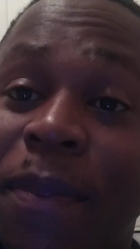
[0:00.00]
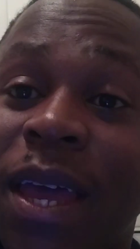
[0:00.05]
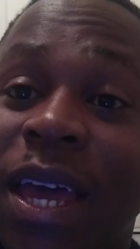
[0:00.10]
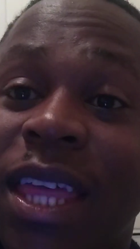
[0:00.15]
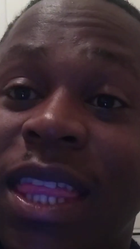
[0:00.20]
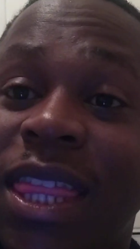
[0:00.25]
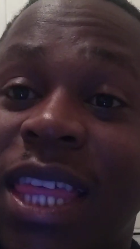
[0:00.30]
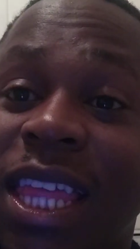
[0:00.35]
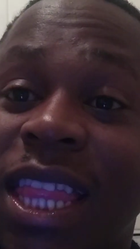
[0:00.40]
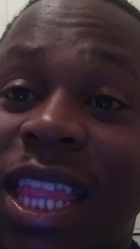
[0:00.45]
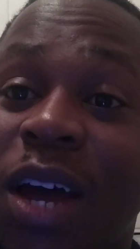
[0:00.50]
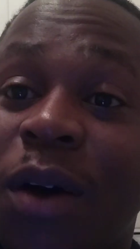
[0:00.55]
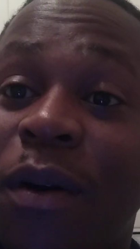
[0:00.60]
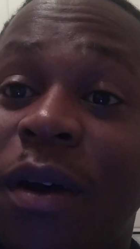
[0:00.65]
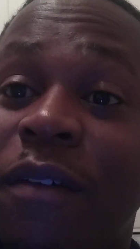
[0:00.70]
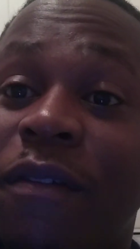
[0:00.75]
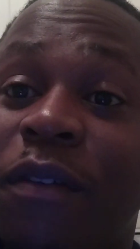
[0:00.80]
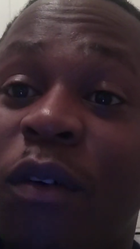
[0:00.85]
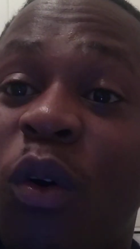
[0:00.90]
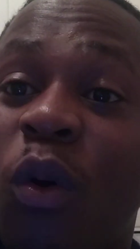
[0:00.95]
they now
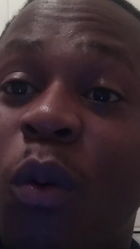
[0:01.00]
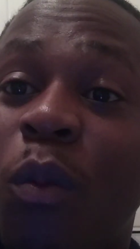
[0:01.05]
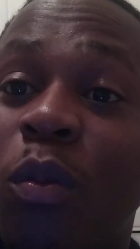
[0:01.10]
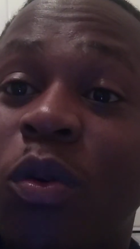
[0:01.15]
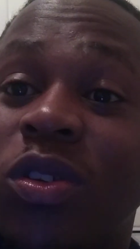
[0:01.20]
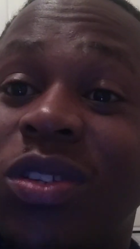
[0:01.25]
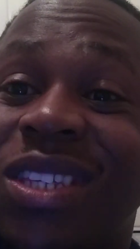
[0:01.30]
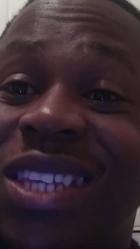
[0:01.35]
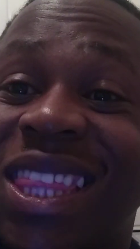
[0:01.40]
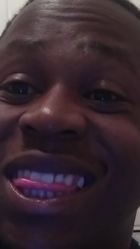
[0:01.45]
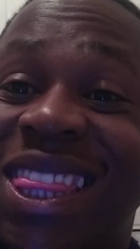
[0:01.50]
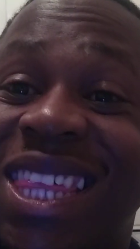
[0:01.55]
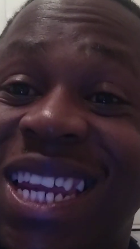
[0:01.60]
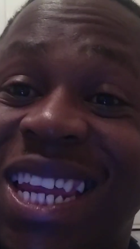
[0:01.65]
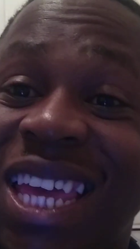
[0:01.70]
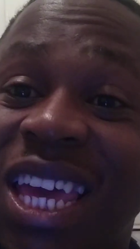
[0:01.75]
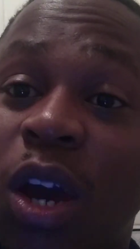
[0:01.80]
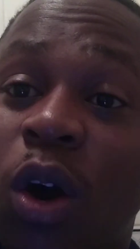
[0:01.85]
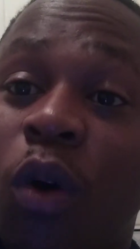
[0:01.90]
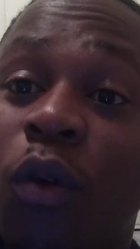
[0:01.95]
have almost
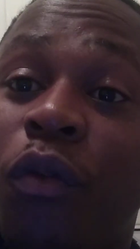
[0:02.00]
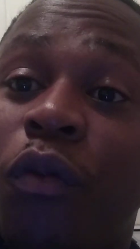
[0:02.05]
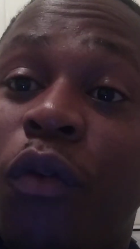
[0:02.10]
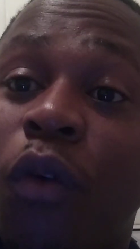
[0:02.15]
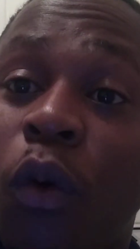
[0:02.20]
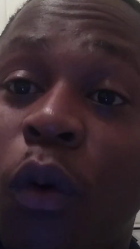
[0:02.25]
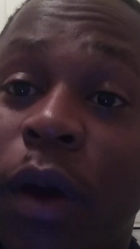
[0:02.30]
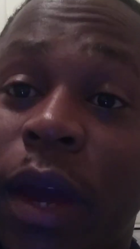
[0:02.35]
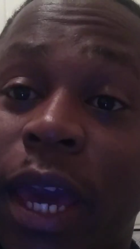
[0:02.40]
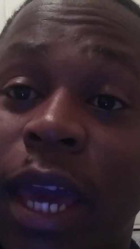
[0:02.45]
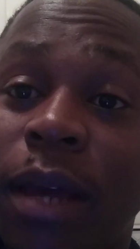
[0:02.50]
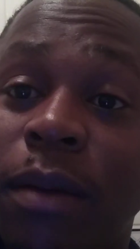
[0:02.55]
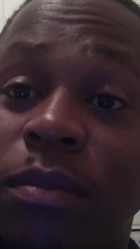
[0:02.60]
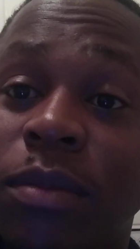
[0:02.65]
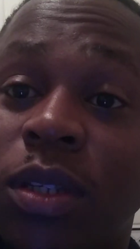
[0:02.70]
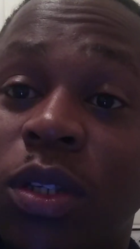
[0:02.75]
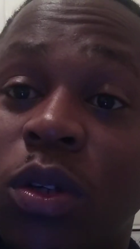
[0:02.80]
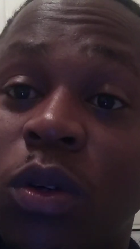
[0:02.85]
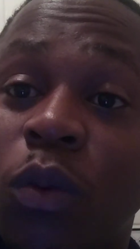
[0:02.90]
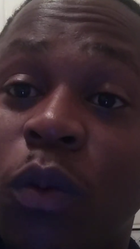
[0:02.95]
three or four
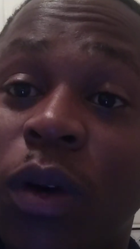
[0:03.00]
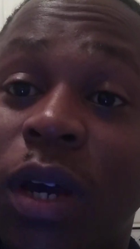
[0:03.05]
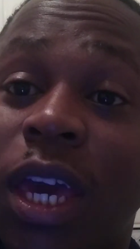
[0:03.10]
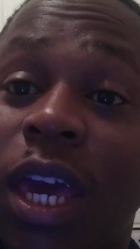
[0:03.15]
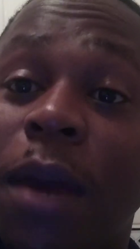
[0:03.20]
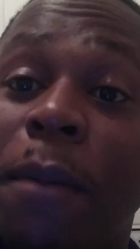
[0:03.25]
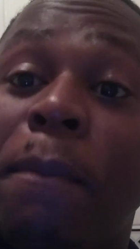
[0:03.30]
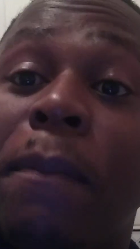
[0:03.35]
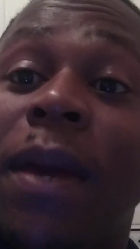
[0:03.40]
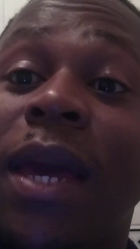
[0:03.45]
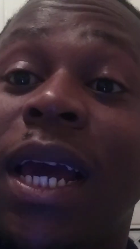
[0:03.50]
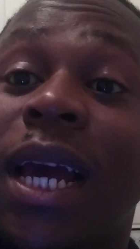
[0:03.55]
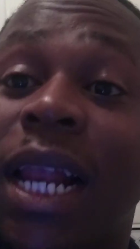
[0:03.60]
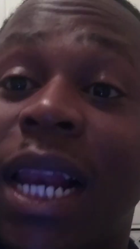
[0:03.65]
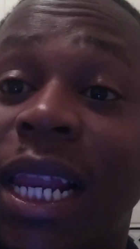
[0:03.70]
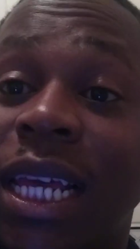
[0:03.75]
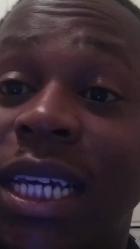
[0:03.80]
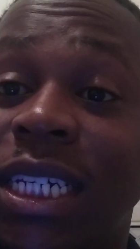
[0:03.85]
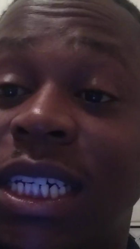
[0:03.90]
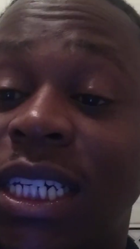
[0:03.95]
games keeping
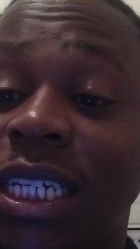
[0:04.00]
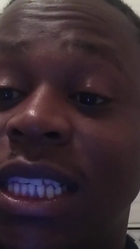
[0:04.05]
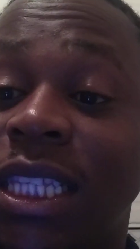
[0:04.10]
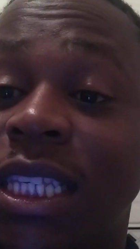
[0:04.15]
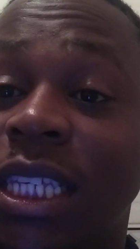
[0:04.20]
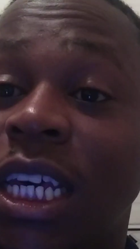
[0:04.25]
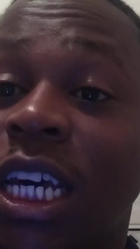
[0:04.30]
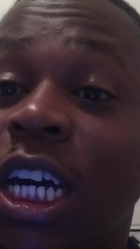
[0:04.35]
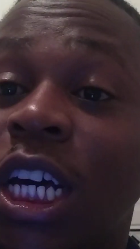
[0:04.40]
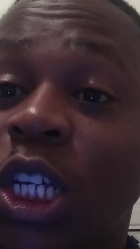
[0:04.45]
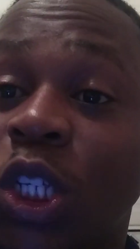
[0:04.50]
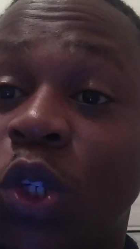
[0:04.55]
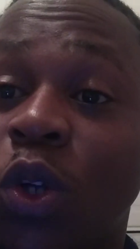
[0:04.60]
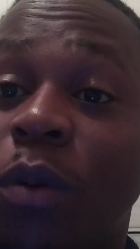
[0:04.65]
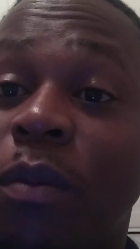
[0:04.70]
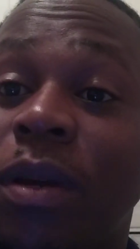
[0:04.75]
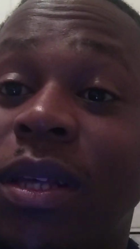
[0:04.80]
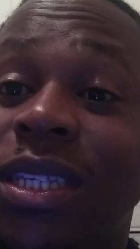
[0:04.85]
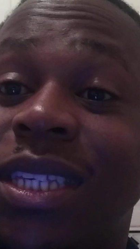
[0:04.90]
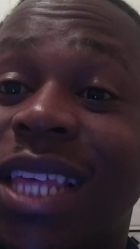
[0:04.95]
clean sheets. So it
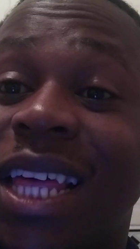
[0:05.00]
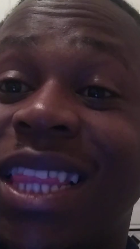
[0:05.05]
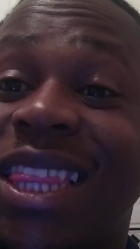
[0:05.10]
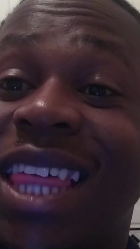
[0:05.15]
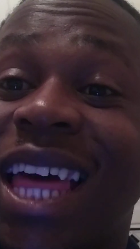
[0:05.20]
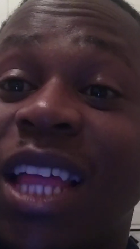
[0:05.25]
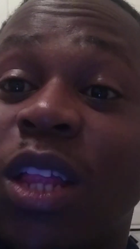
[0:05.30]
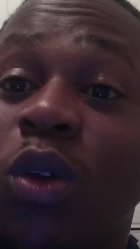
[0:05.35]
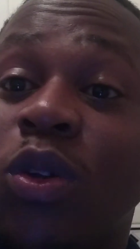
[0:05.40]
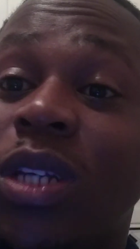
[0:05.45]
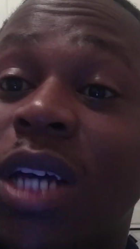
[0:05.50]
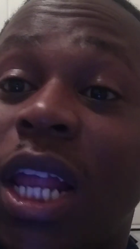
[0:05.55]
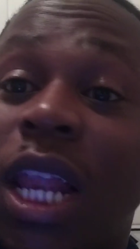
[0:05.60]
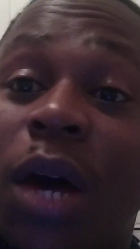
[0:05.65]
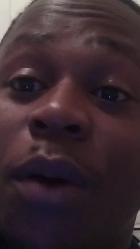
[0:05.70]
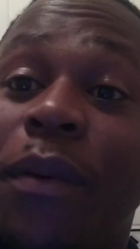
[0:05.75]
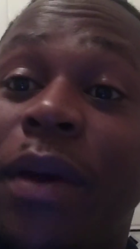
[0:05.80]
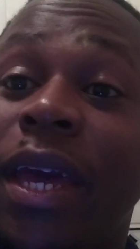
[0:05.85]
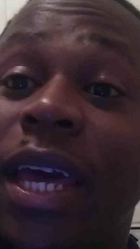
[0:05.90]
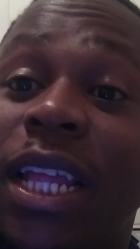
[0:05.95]
means that they are not
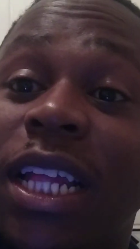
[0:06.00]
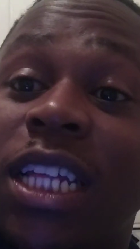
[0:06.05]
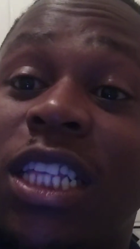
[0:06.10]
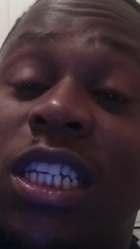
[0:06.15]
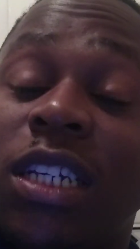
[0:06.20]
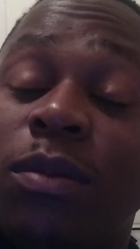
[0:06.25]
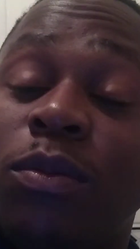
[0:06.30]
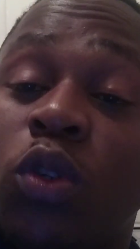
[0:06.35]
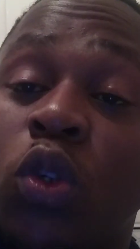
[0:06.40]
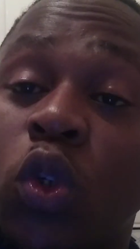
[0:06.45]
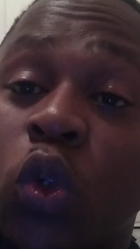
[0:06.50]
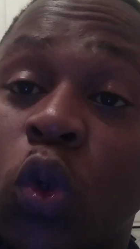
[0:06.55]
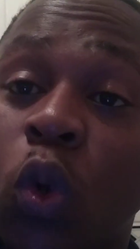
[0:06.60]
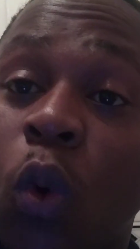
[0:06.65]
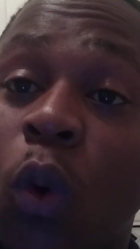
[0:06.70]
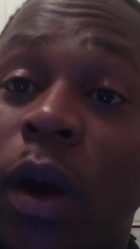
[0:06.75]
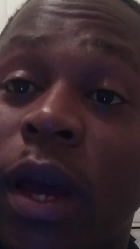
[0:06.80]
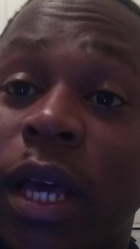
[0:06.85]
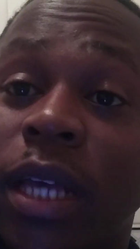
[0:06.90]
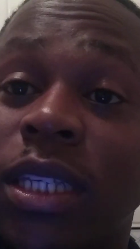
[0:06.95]
allowing any teams to
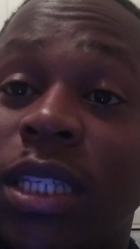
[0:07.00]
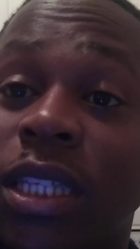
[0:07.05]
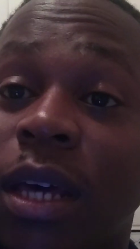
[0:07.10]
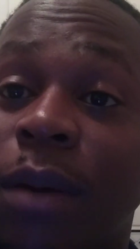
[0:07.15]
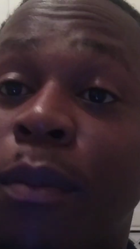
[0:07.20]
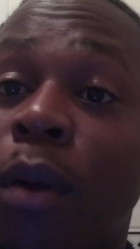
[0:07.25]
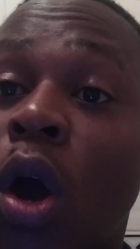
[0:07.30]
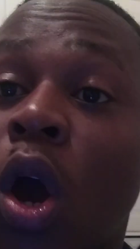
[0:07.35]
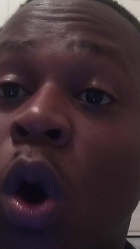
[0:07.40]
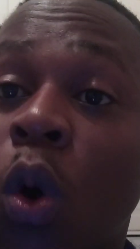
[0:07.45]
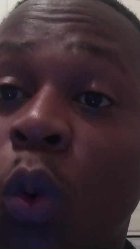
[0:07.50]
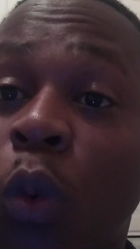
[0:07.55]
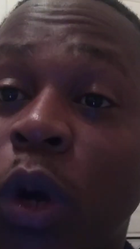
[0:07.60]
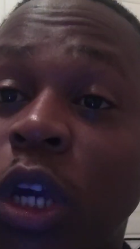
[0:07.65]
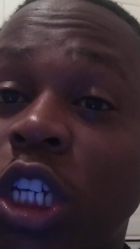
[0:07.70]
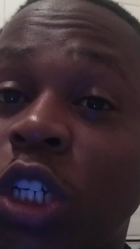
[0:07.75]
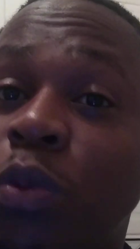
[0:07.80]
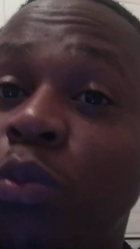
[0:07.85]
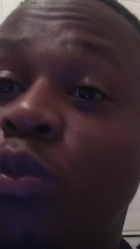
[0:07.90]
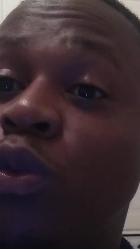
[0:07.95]
score against them,
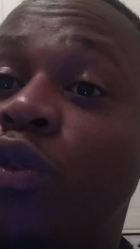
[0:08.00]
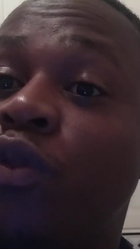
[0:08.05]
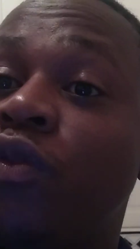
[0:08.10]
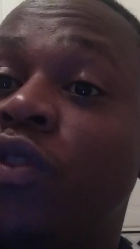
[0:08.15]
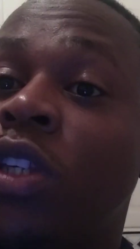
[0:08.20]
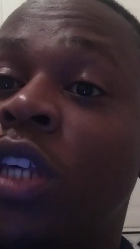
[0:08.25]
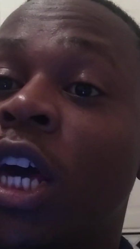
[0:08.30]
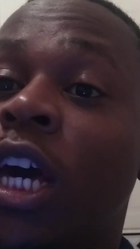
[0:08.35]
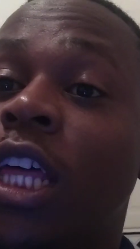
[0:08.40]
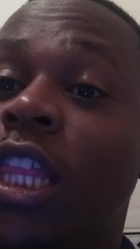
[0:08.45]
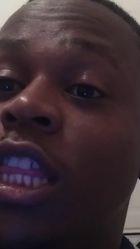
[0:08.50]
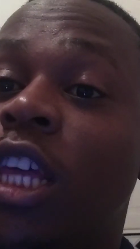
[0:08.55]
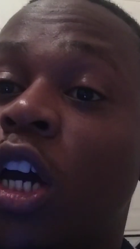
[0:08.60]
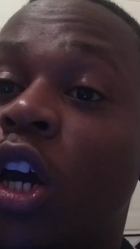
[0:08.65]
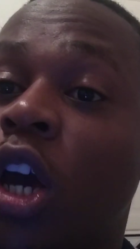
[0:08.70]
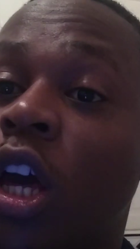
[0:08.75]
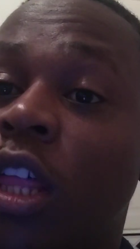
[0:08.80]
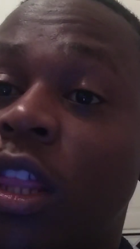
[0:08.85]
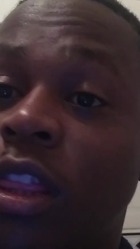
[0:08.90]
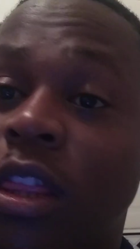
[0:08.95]
which moves
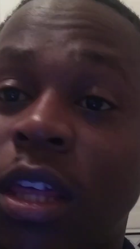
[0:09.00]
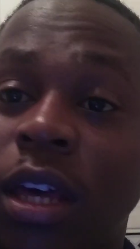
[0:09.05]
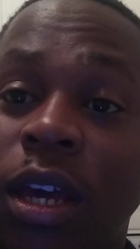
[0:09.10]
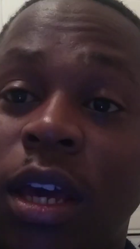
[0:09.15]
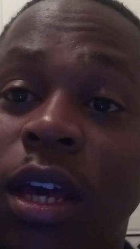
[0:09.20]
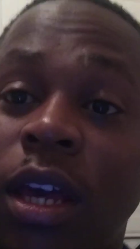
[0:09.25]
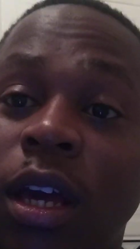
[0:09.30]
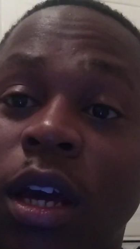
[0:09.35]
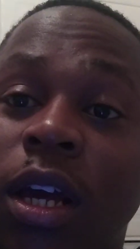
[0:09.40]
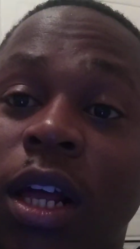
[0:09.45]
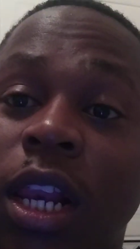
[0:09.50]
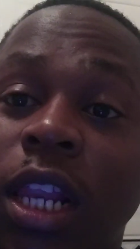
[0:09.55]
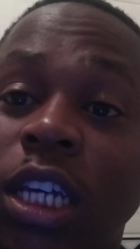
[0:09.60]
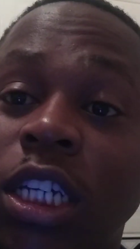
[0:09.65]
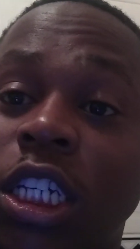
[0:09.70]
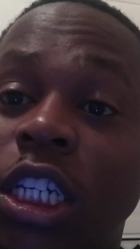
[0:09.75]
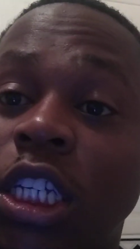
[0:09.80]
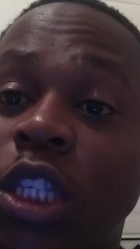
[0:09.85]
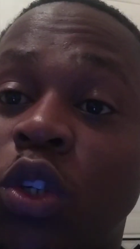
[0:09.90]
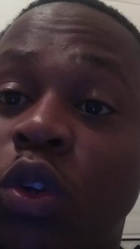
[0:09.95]
the clean
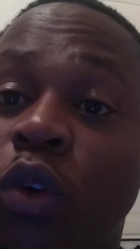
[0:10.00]
sheets of